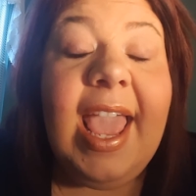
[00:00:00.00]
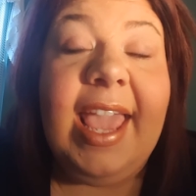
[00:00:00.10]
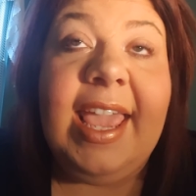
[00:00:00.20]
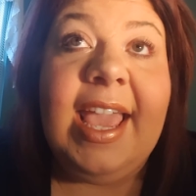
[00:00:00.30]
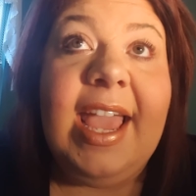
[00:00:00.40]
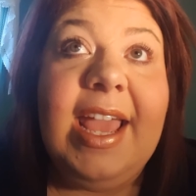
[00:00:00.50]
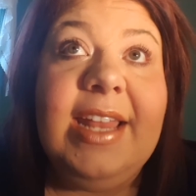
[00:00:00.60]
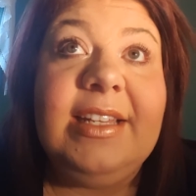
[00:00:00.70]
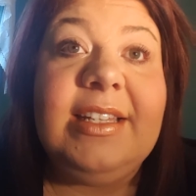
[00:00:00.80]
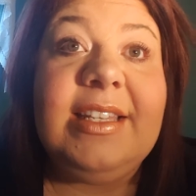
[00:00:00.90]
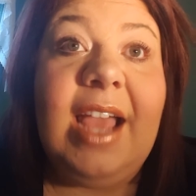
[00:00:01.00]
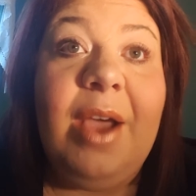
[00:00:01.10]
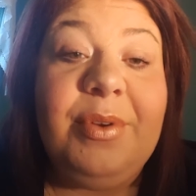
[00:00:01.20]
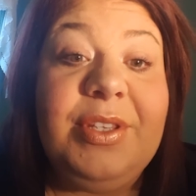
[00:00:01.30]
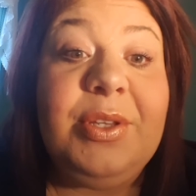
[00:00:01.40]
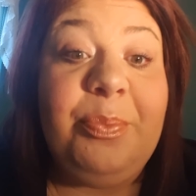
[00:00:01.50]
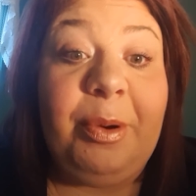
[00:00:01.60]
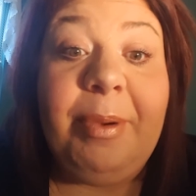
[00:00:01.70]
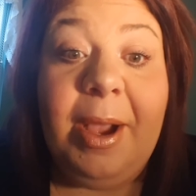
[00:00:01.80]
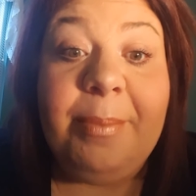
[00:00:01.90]
And I was super
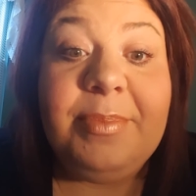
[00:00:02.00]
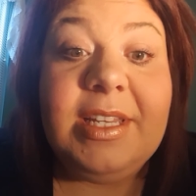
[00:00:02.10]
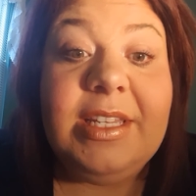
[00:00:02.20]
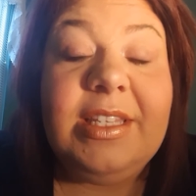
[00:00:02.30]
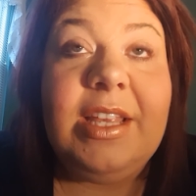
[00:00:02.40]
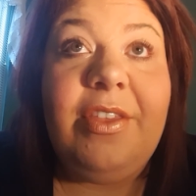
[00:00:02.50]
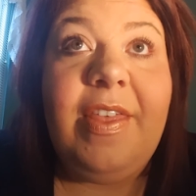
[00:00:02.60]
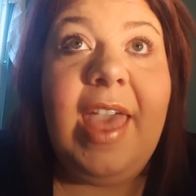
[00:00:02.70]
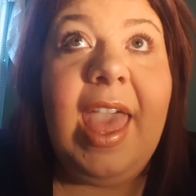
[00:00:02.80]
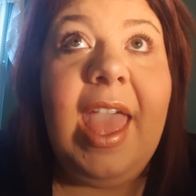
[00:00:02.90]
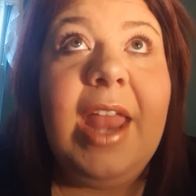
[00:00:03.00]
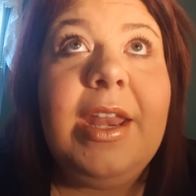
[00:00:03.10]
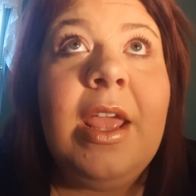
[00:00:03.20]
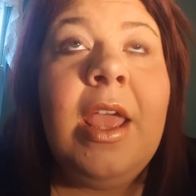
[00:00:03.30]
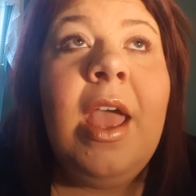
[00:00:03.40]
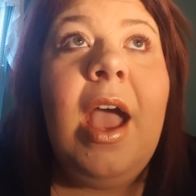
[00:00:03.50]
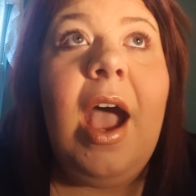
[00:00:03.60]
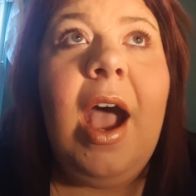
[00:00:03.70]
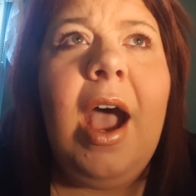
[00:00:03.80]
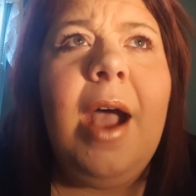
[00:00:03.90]
pumped. So then
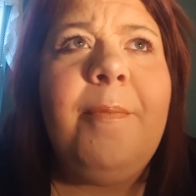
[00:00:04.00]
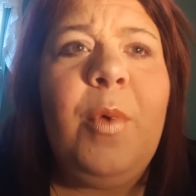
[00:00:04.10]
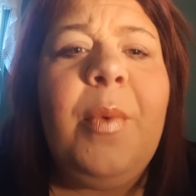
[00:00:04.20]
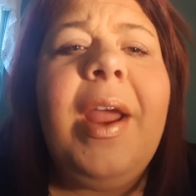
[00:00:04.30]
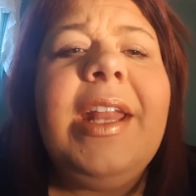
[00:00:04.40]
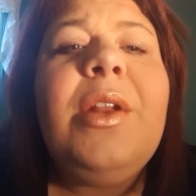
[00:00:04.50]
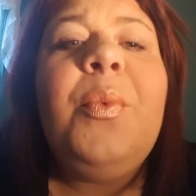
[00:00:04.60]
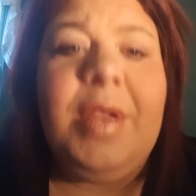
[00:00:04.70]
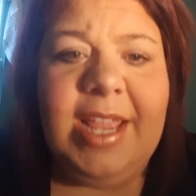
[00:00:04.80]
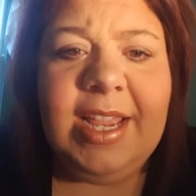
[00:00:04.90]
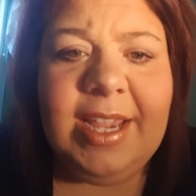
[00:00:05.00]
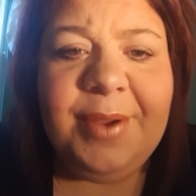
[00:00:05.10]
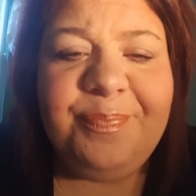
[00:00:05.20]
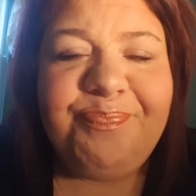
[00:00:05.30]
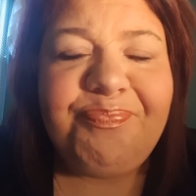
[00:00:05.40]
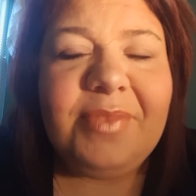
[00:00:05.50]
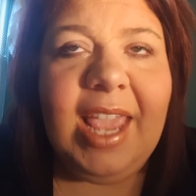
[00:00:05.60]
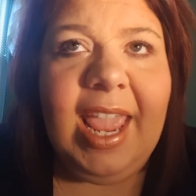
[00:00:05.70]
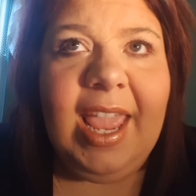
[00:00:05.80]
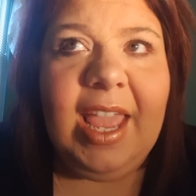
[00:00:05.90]
we waited a week,
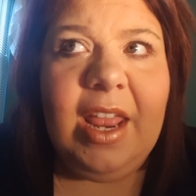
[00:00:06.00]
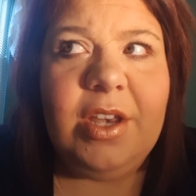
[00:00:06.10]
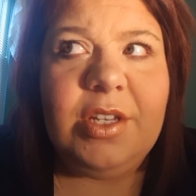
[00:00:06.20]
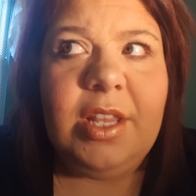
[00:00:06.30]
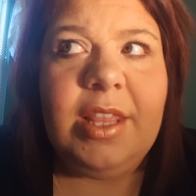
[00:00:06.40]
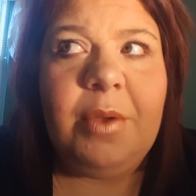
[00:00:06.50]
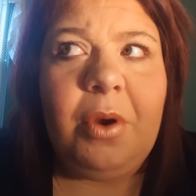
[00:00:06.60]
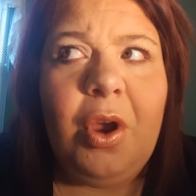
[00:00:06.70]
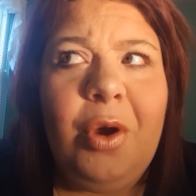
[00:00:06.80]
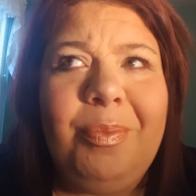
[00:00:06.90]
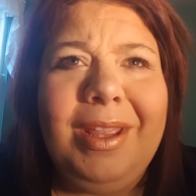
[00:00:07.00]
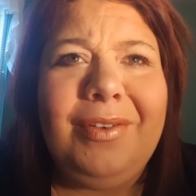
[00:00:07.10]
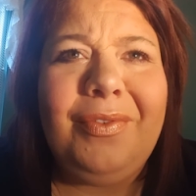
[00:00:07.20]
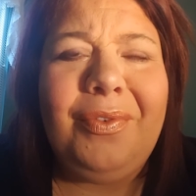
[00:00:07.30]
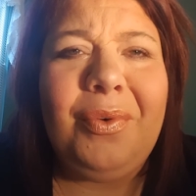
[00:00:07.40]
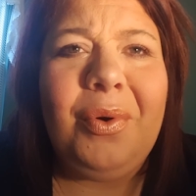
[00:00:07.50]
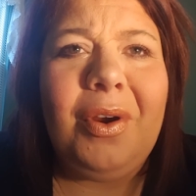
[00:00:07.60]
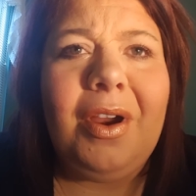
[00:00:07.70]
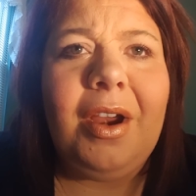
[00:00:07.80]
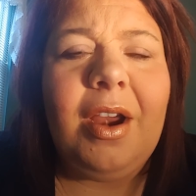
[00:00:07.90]
and they were hoping
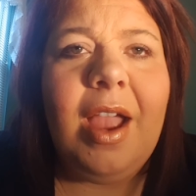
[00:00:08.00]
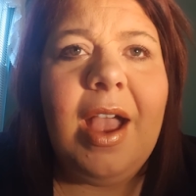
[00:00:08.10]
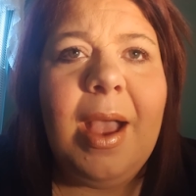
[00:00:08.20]
for,